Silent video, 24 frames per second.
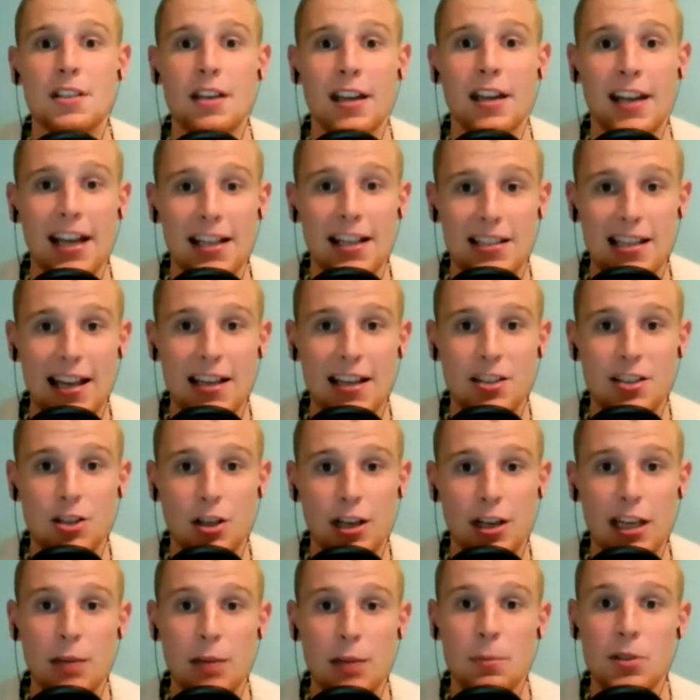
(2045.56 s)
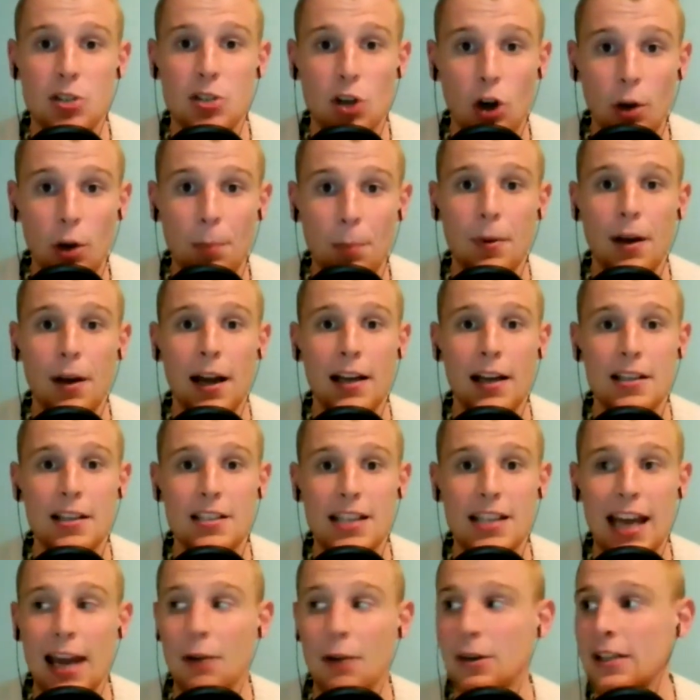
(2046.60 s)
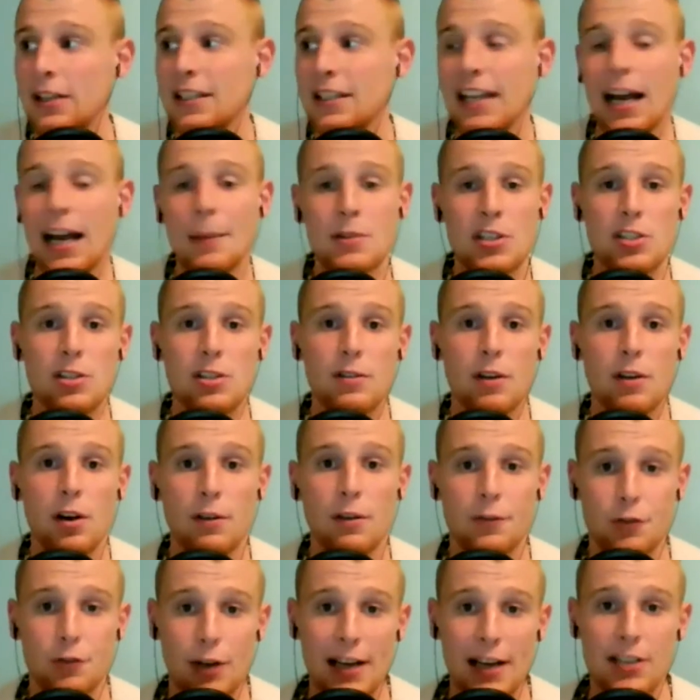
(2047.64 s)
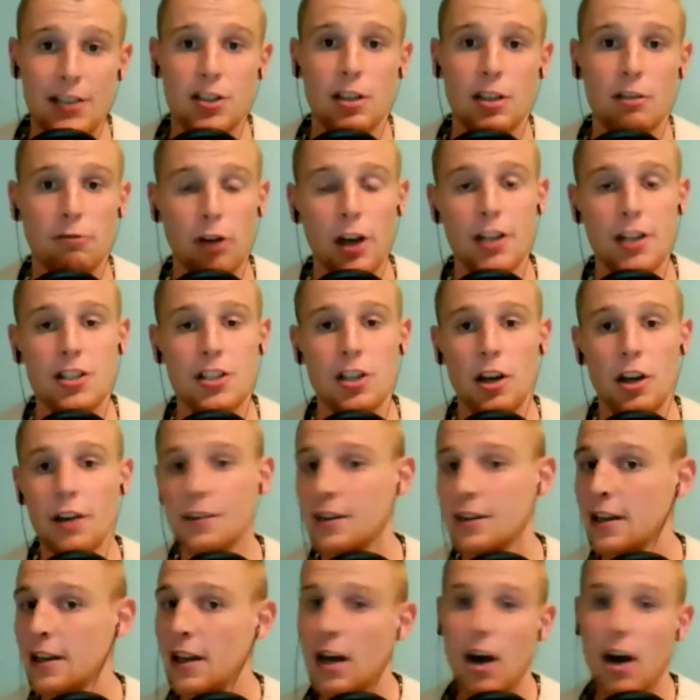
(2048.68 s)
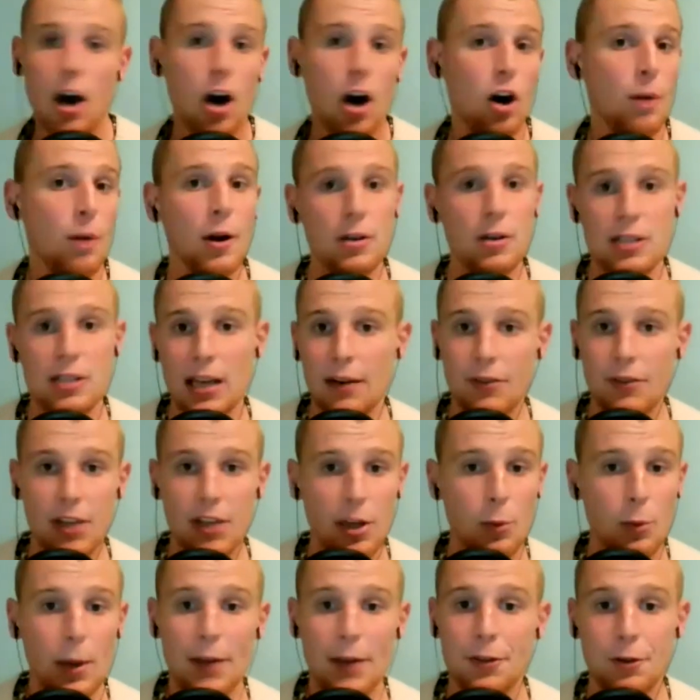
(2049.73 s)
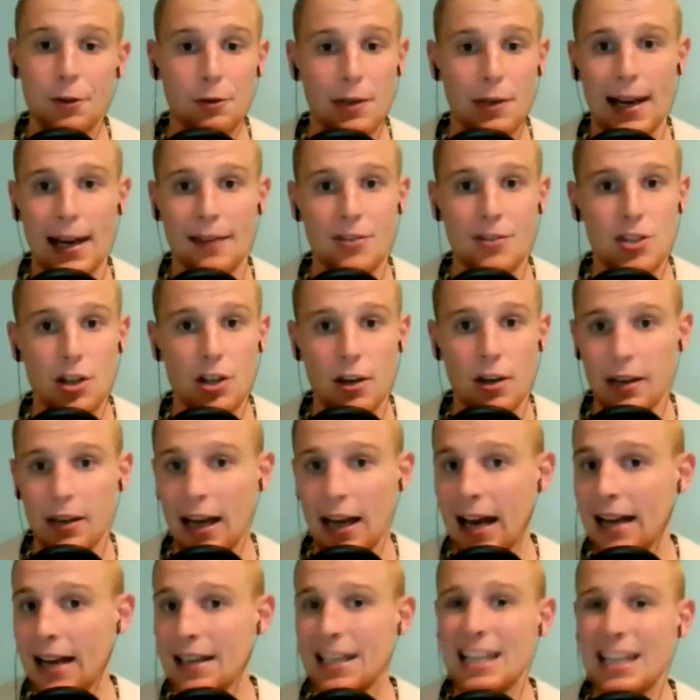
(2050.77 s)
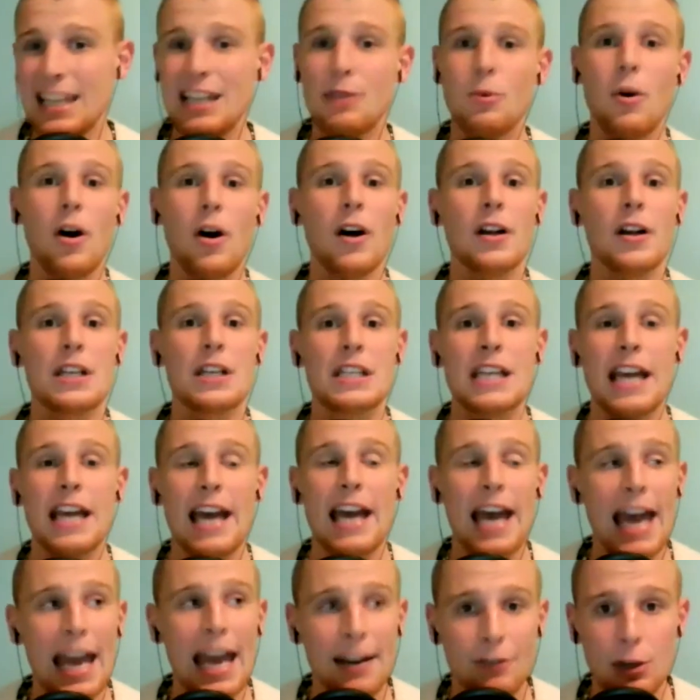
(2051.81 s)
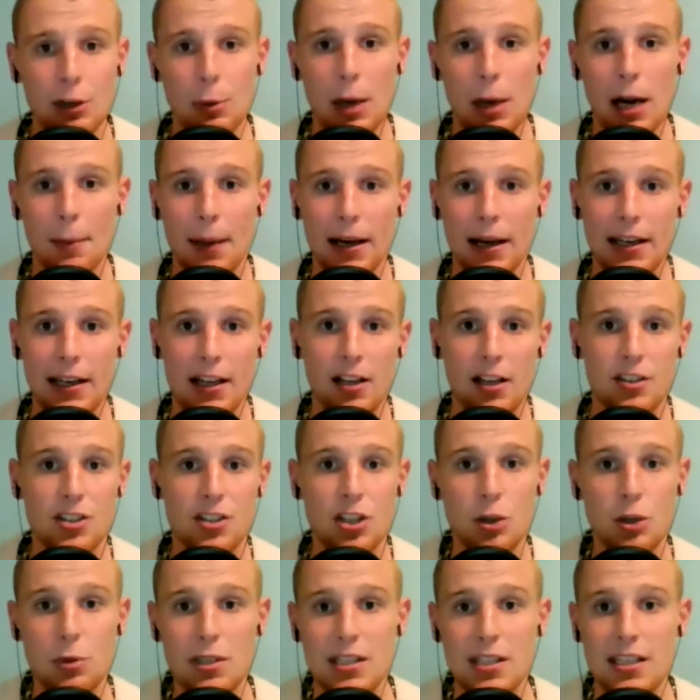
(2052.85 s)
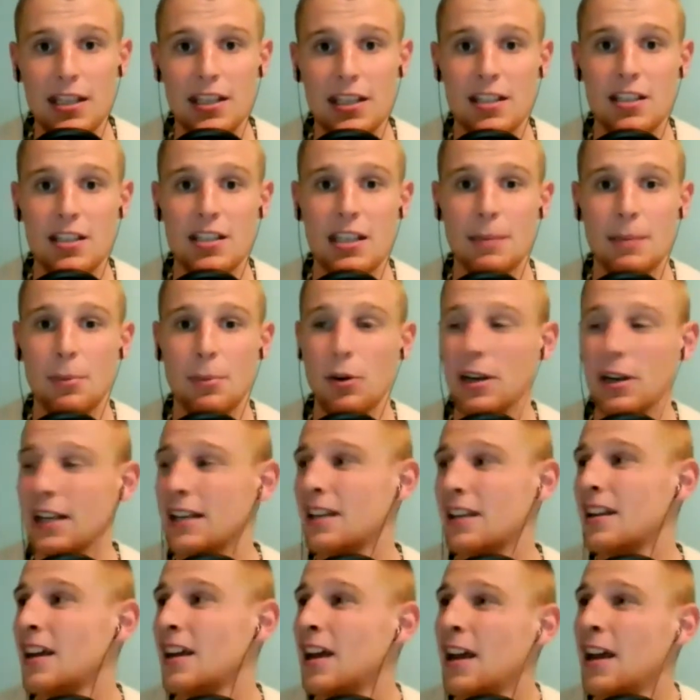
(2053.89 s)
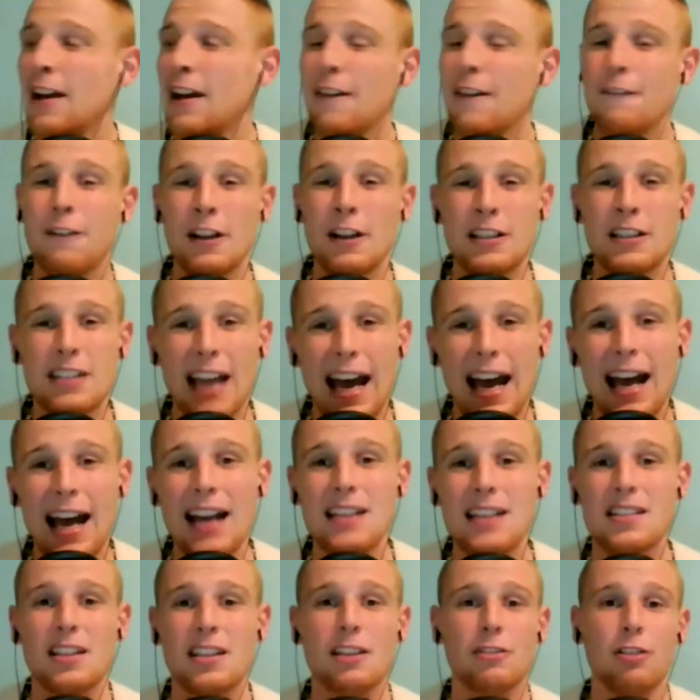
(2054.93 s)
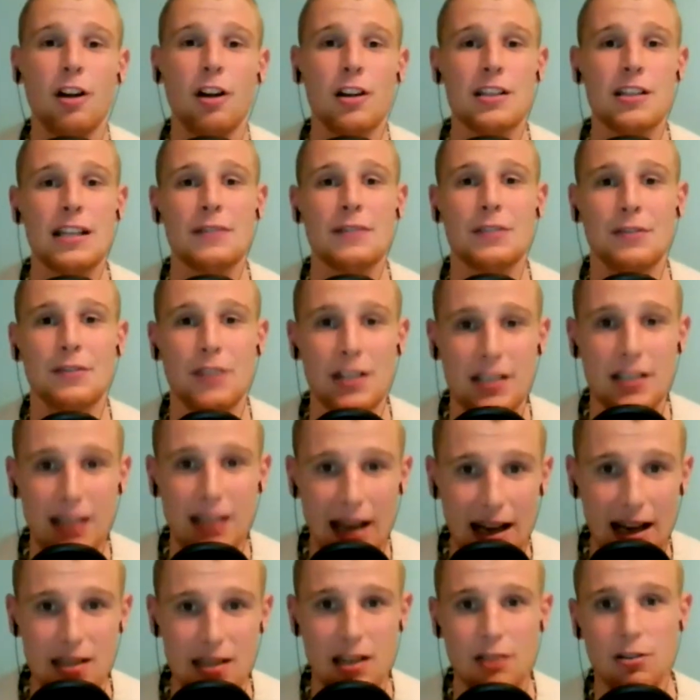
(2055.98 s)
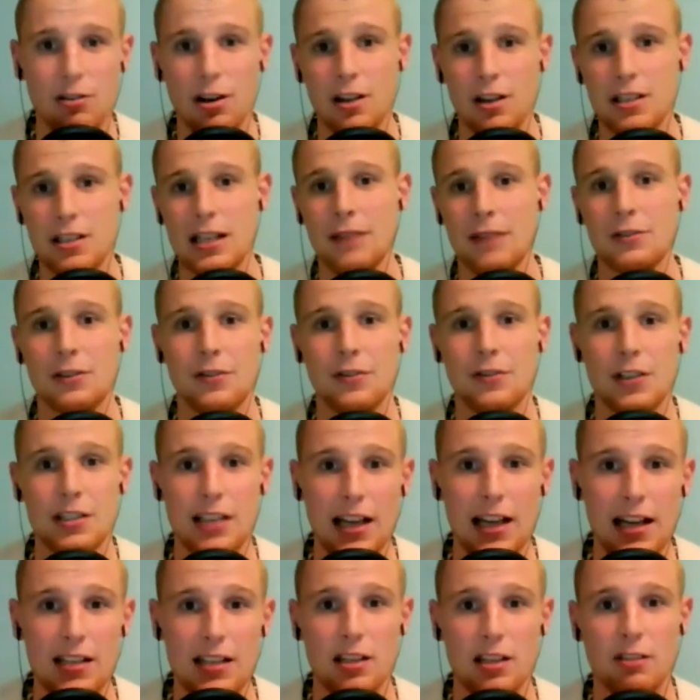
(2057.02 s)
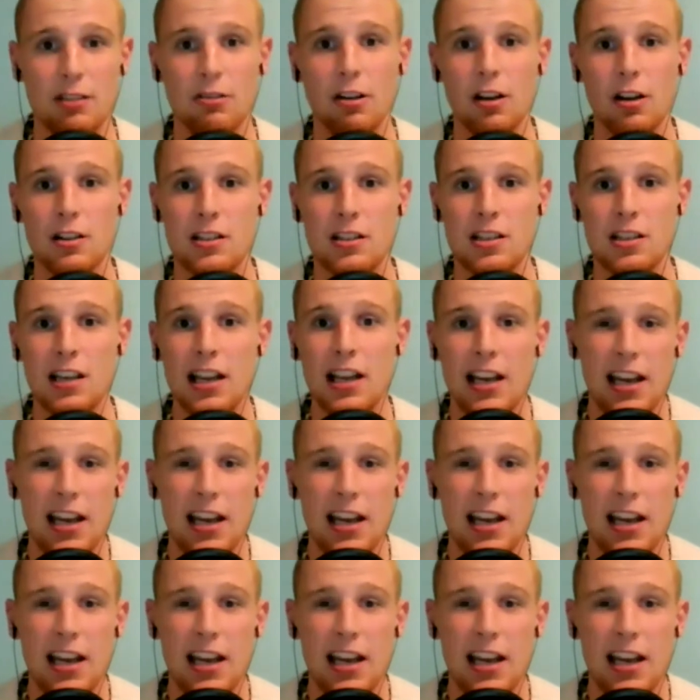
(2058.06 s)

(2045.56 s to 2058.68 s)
against Leicester. He was up and down. In the absence of Trent on the right side, almost everything went through the left side, and he was everywhere, man. He got 2 assists. Yeah. He put in fantastic cross after fantastic cross after fantastic cross.